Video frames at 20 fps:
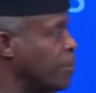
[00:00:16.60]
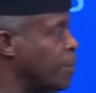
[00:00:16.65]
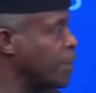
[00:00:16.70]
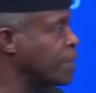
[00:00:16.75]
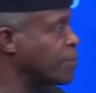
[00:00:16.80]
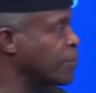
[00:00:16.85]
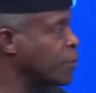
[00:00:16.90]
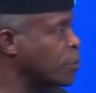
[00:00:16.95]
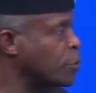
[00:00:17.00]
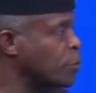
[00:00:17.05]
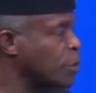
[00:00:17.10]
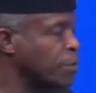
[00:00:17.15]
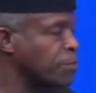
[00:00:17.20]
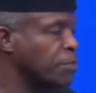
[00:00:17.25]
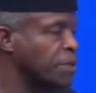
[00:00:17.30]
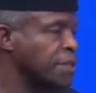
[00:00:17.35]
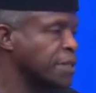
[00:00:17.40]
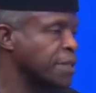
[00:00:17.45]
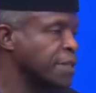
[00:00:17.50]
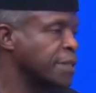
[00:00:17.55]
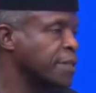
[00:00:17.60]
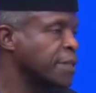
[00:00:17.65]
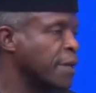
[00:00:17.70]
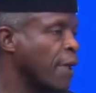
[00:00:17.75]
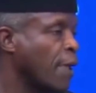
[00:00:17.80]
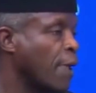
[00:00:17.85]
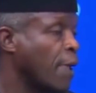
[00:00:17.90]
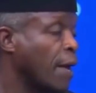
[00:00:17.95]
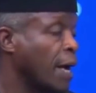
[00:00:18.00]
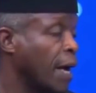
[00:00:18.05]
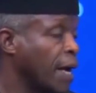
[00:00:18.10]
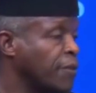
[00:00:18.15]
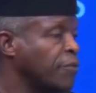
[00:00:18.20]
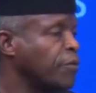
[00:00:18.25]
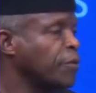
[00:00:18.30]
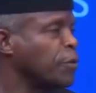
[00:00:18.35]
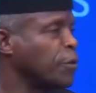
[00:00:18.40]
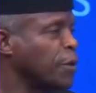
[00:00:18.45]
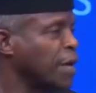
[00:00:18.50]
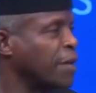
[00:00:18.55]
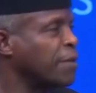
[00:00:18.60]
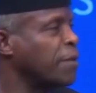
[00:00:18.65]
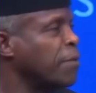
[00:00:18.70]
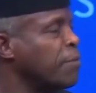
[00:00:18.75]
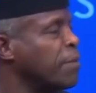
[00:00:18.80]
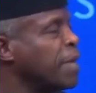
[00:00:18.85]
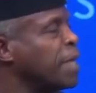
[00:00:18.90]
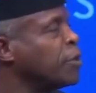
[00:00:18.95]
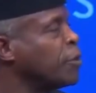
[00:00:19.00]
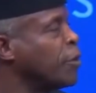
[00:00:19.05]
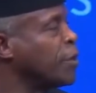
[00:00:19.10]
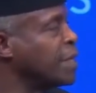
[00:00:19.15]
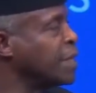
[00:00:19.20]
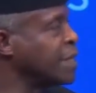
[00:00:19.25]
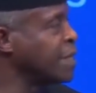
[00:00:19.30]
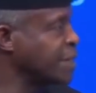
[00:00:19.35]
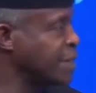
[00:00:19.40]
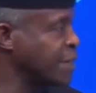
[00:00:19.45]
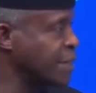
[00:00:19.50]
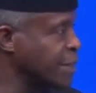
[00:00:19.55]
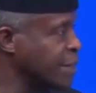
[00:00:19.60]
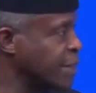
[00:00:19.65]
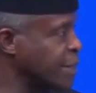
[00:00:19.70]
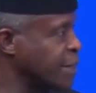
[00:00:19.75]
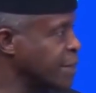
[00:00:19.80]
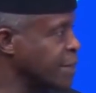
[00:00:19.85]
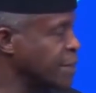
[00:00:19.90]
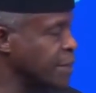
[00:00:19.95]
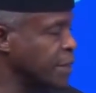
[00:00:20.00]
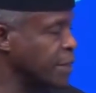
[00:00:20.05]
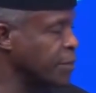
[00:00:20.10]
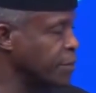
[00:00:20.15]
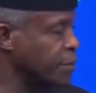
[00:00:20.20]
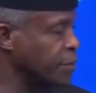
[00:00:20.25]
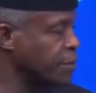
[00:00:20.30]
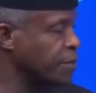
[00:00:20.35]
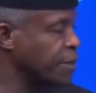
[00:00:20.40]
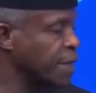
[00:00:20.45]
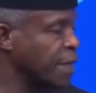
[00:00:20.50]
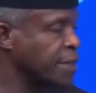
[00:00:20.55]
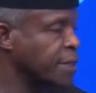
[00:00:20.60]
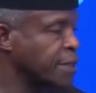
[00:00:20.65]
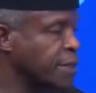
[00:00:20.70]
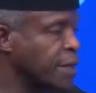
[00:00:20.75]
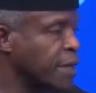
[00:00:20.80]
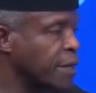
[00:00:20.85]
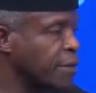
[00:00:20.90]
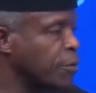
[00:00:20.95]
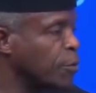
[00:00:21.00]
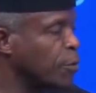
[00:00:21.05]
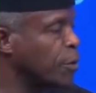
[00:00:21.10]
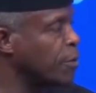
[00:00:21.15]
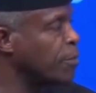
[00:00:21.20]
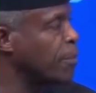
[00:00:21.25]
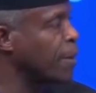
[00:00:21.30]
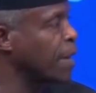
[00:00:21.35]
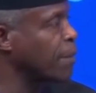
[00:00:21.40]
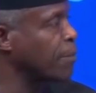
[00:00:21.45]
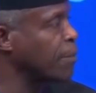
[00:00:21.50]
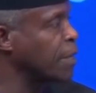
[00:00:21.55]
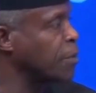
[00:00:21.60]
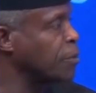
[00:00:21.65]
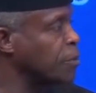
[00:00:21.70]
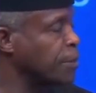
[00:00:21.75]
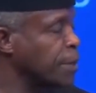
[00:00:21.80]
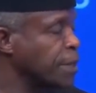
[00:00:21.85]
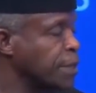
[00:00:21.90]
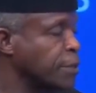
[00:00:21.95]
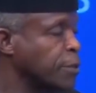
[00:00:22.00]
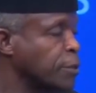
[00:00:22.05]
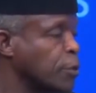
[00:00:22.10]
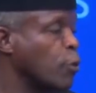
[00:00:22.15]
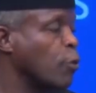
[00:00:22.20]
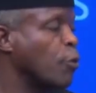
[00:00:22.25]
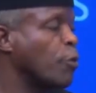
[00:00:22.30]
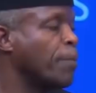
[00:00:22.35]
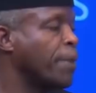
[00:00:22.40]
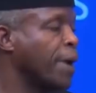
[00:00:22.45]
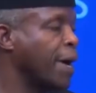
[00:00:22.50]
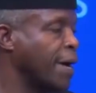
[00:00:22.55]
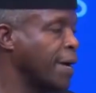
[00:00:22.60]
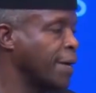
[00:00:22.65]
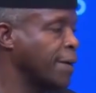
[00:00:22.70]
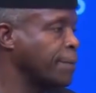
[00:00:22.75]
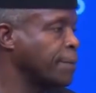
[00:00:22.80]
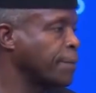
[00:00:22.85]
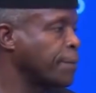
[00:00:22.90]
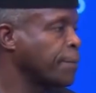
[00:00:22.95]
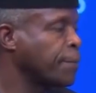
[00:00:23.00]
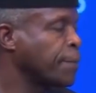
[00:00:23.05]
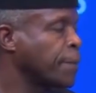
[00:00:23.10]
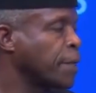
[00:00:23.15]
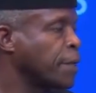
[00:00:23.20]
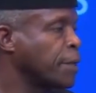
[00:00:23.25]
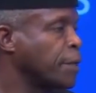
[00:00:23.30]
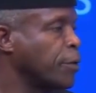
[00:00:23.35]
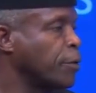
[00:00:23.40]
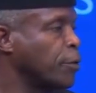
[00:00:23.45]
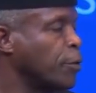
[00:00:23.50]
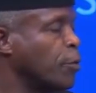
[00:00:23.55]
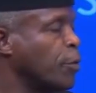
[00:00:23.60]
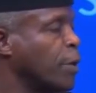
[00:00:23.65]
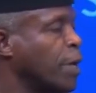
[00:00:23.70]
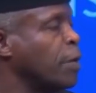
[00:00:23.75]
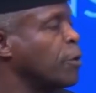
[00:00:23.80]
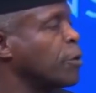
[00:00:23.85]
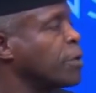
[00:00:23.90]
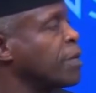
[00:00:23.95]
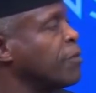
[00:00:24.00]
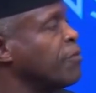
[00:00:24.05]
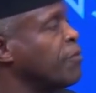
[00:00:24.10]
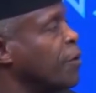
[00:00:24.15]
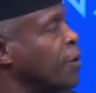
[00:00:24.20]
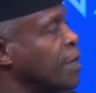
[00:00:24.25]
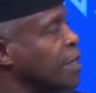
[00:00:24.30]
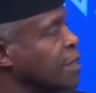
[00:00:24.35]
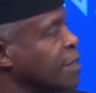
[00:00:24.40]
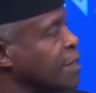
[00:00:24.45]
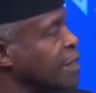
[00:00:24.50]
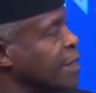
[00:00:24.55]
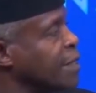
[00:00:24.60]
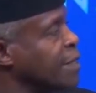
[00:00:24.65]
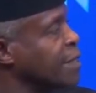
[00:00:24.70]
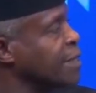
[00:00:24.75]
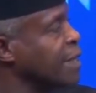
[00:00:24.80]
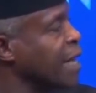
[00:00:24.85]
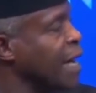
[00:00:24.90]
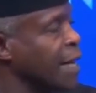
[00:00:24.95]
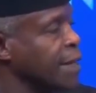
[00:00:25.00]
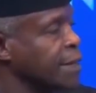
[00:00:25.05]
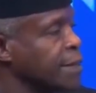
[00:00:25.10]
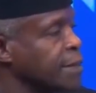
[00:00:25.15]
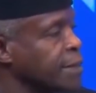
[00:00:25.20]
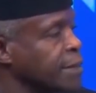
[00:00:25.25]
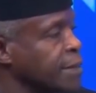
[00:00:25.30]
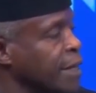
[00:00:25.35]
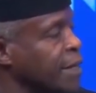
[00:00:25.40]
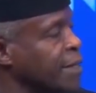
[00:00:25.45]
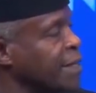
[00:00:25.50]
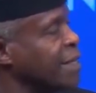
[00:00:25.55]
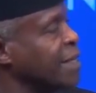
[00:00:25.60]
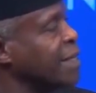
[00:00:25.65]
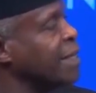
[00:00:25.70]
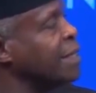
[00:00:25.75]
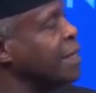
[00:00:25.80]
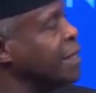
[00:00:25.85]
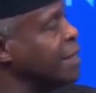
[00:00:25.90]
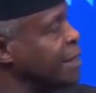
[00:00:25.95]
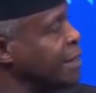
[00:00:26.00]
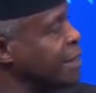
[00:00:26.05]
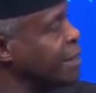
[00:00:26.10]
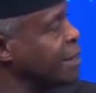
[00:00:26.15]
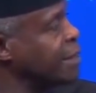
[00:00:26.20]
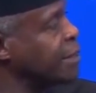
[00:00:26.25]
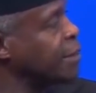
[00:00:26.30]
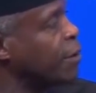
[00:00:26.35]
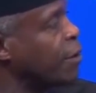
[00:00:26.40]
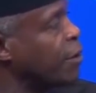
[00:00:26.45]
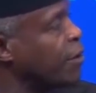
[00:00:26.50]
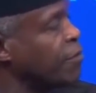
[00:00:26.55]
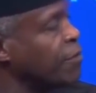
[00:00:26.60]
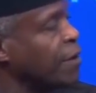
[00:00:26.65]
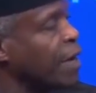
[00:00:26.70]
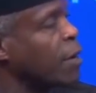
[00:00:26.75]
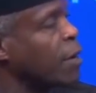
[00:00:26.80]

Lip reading: place for doing business. And if you look at the major indices, that the World Bank measurements go by, we're looking, for instance, at the ease of